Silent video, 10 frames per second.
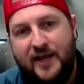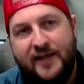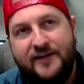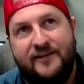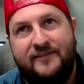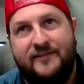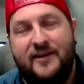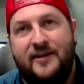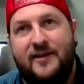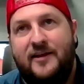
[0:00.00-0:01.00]
and I just
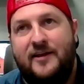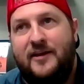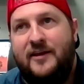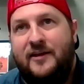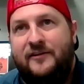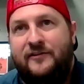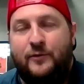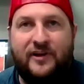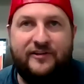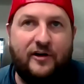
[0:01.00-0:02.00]
so
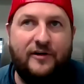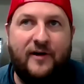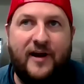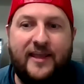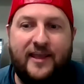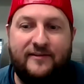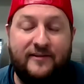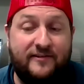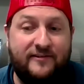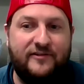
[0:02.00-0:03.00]
when I started rankings
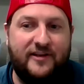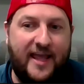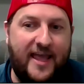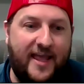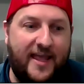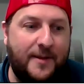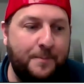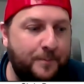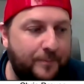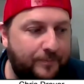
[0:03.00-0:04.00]
and still today,
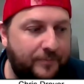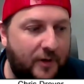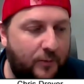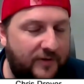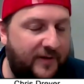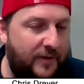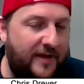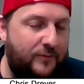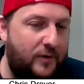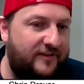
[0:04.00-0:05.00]
we
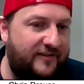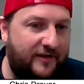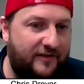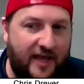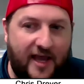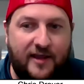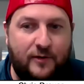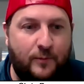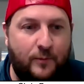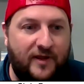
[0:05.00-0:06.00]
have one sales guy,
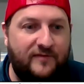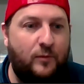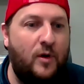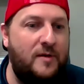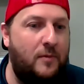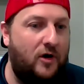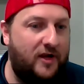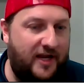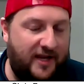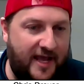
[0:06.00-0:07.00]
we have one
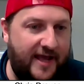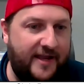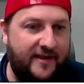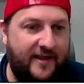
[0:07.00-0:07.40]
marketing guy.